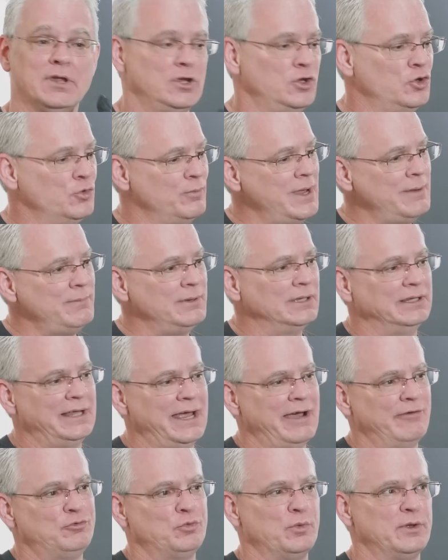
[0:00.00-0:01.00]
you may be
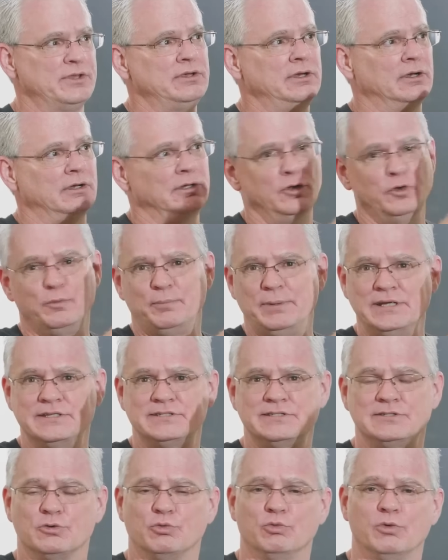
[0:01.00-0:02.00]
left with little
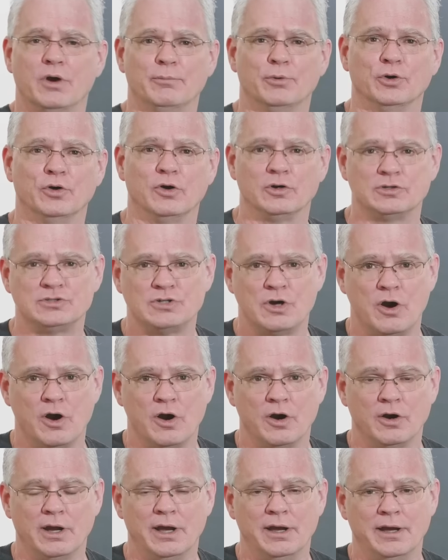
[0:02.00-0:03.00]
pieces of rubber or
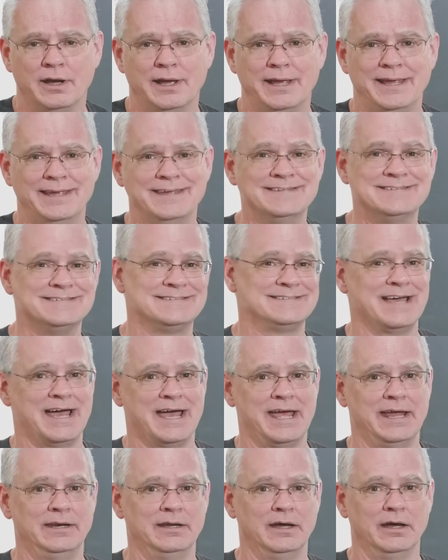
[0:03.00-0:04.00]
tar
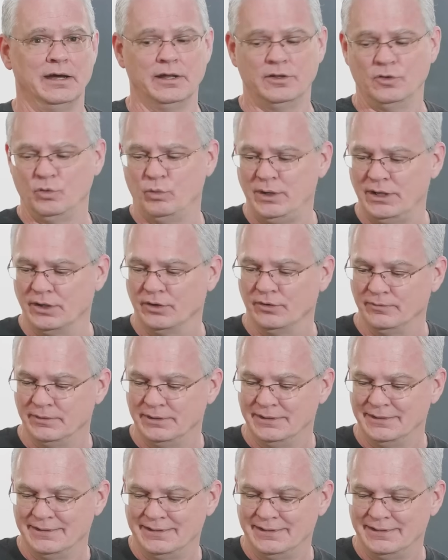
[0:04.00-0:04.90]
inside the wheel.